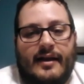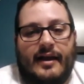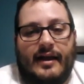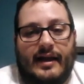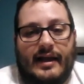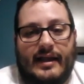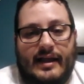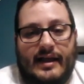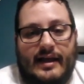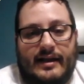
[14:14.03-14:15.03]

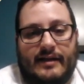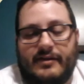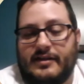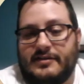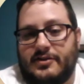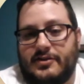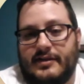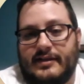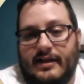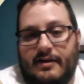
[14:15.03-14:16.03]
and I realized I couldn't
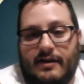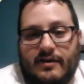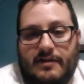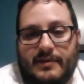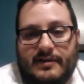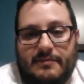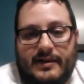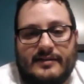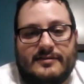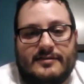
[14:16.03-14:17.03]
get down after I picked the
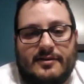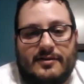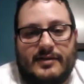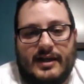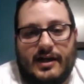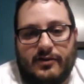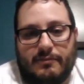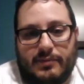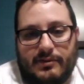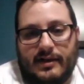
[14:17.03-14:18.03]
plants. So the other
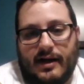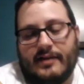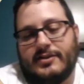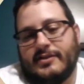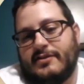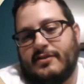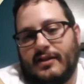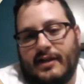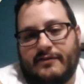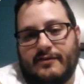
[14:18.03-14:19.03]
blue dot just to the
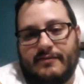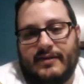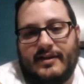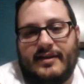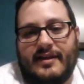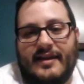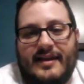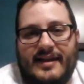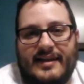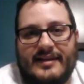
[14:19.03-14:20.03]
left of me
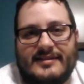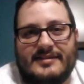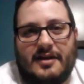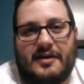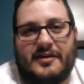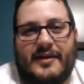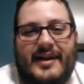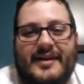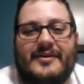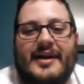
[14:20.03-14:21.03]
is Dr.
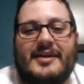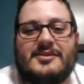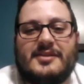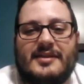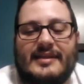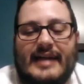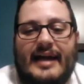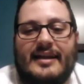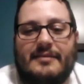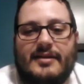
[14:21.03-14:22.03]
Engel actually
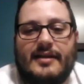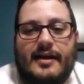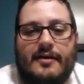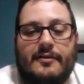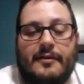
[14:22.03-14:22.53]
guiding me down.